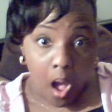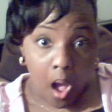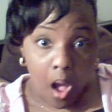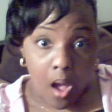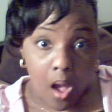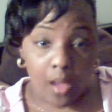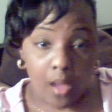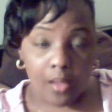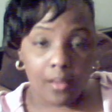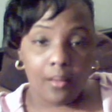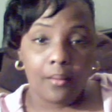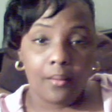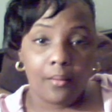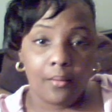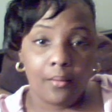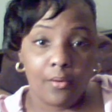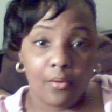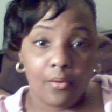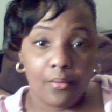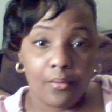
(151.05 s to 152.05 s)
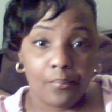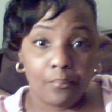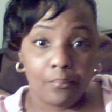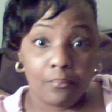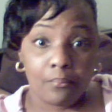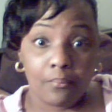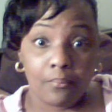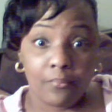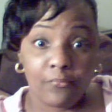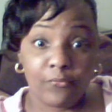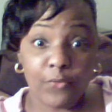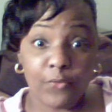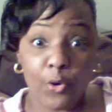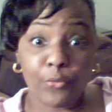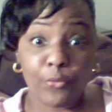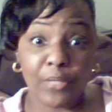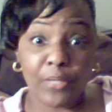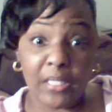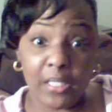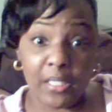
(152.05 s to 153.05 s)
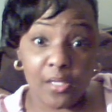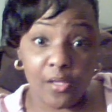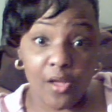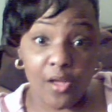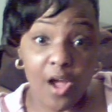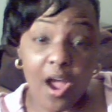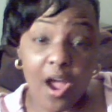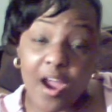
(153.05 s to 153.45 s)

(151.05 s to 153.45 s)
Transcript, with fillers: Oh, for real?